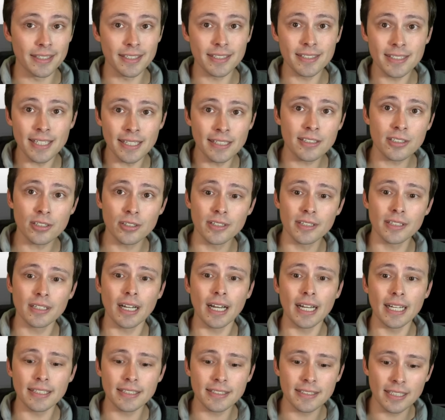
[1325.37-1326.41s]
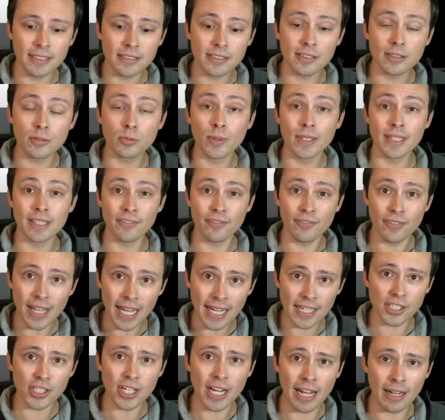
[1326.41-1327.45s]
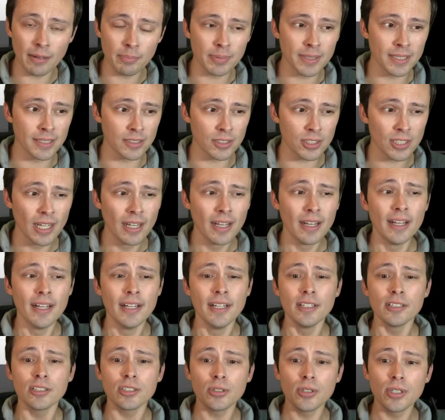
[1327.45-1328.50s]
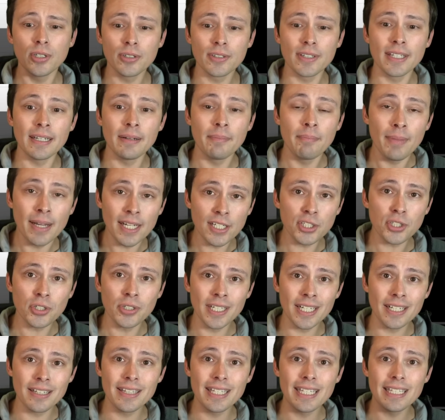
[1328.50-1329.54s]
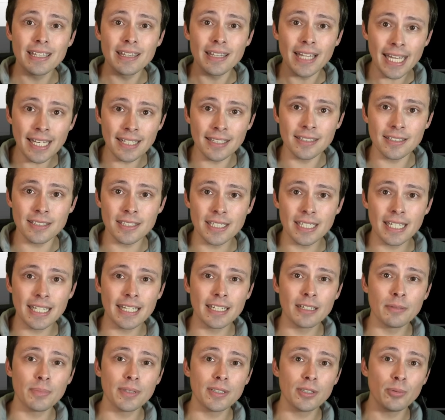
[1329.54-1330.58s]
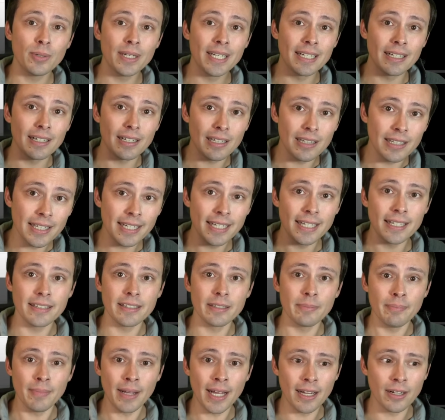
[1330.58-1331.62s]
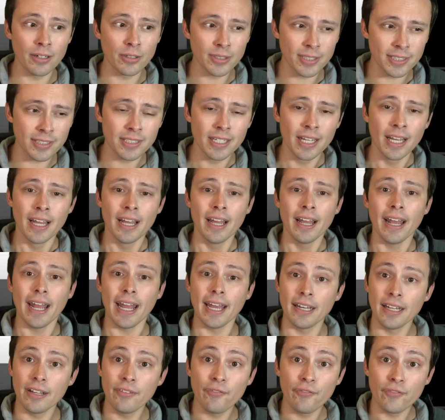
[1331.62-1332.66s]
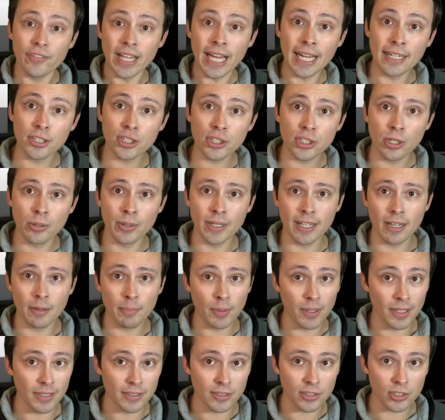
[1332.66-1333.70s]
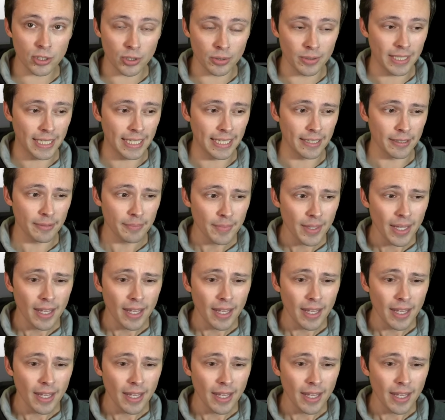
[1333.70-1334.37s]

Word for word: The sensor uh, senses when the flash happens, so you're then measuring the latency in between clicking the mouse and a flash showing up on screen.